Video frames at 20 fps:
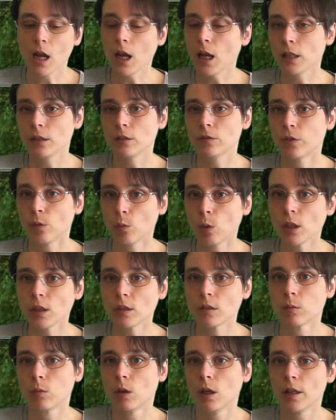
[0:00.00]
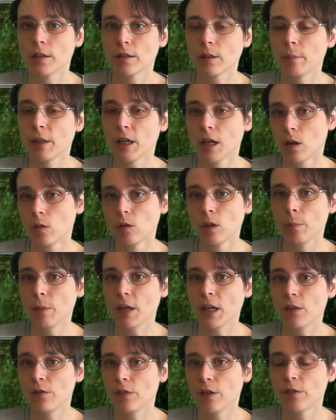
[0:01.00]
And for what it's worth, I mean, I only
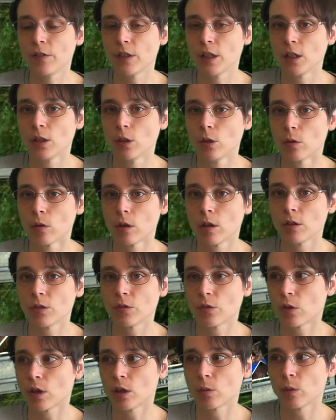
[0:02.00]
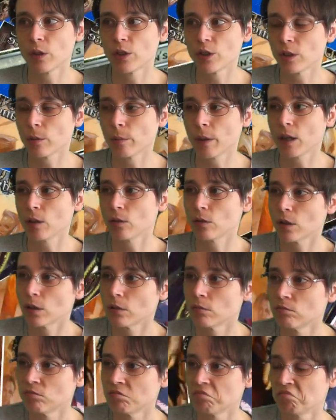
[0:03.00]
paid €15 for it, which is
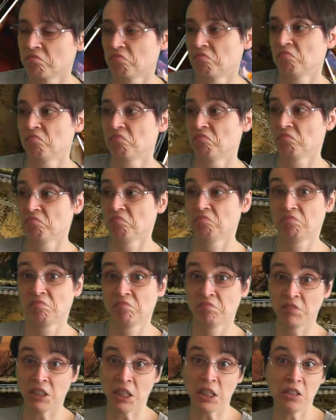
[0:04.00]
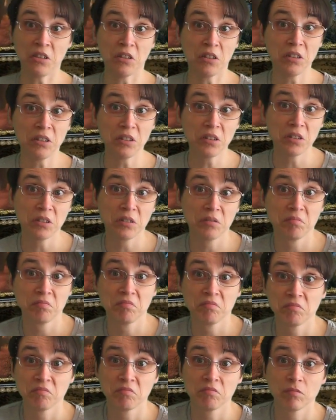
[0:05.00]
about $10.
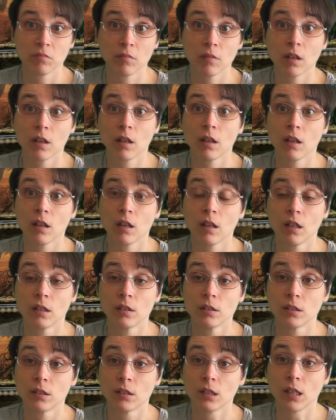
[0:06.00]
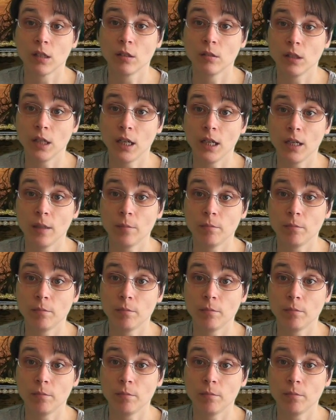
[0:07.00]
So